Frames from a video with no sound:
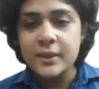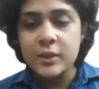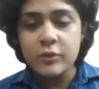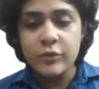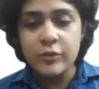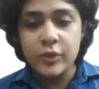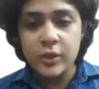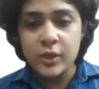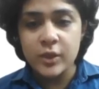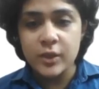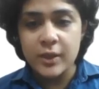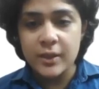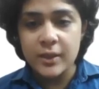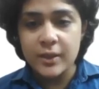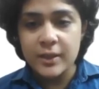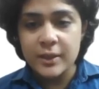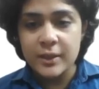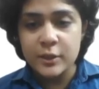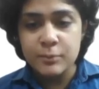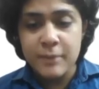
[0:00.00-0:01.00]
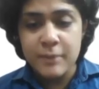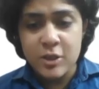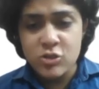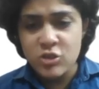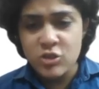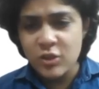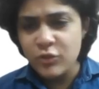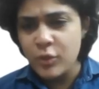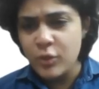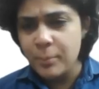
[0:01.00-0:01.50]
significant,
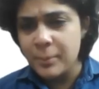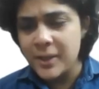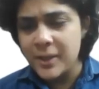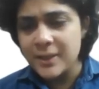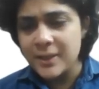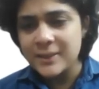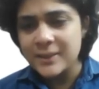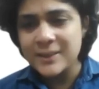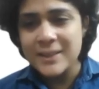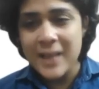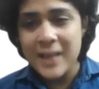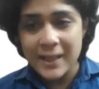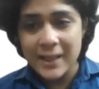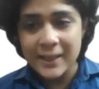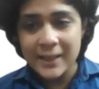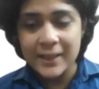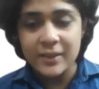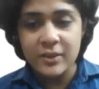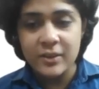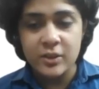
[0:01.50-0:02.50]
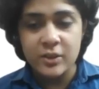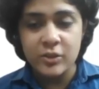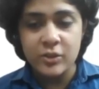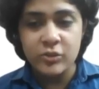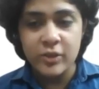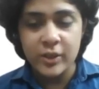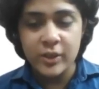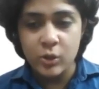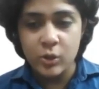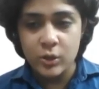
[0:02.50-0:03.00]
especially for periods lacking
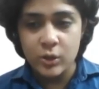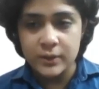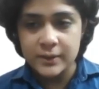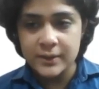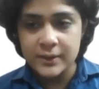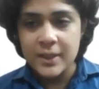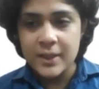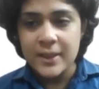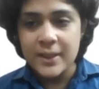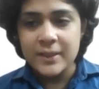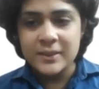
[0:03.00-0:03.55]
written records,